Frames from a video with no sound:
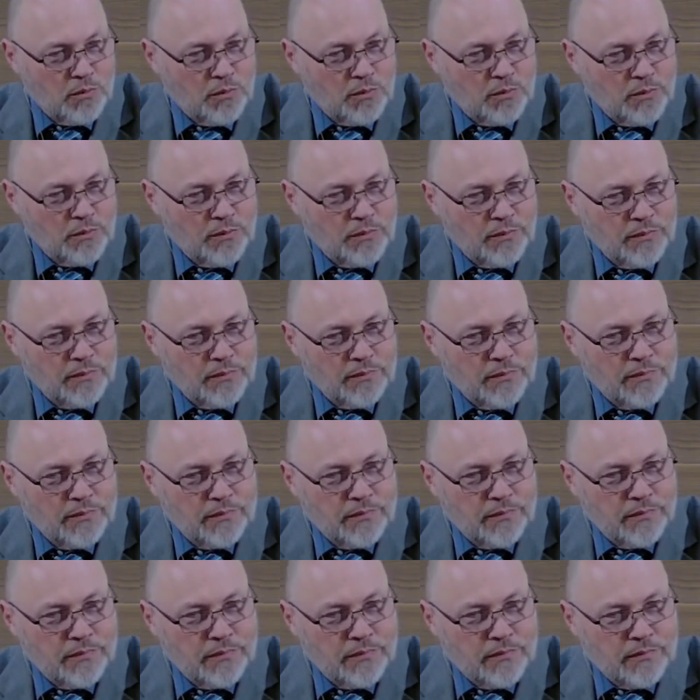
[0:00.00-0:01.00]

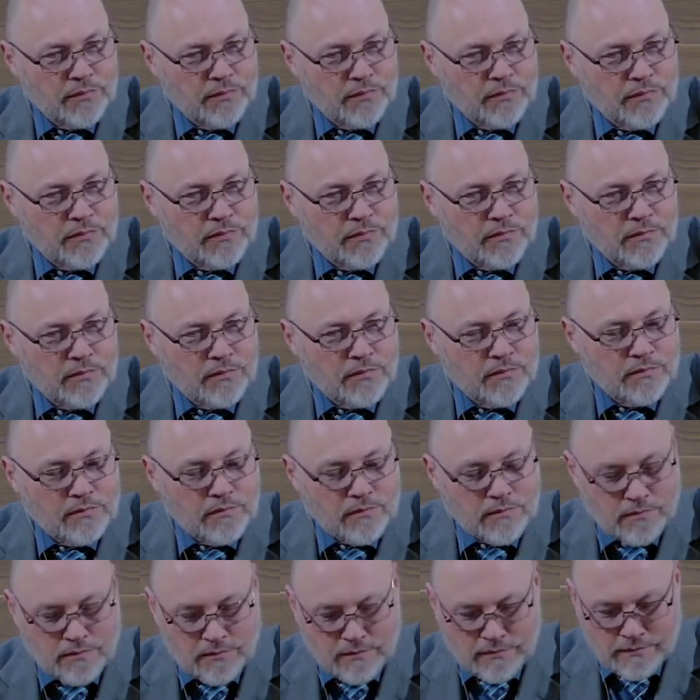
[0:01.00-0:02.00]

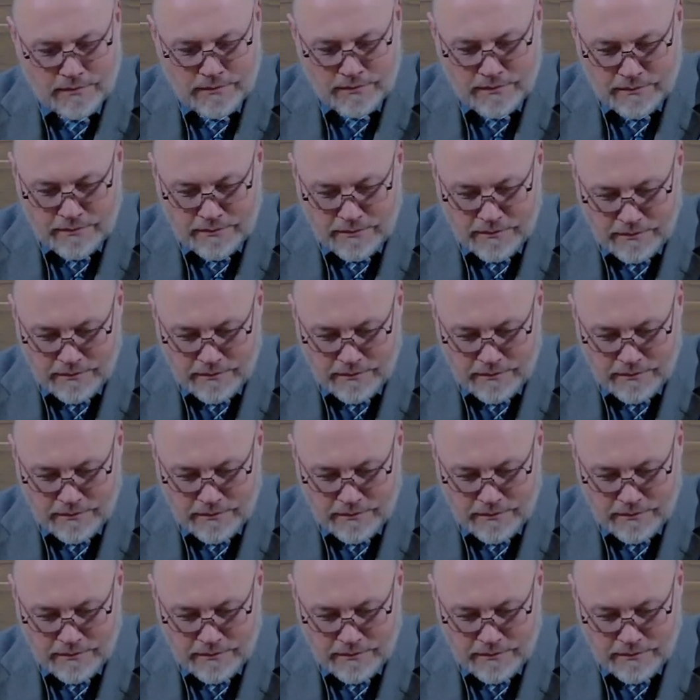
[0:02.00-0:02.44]
Nobody speaks.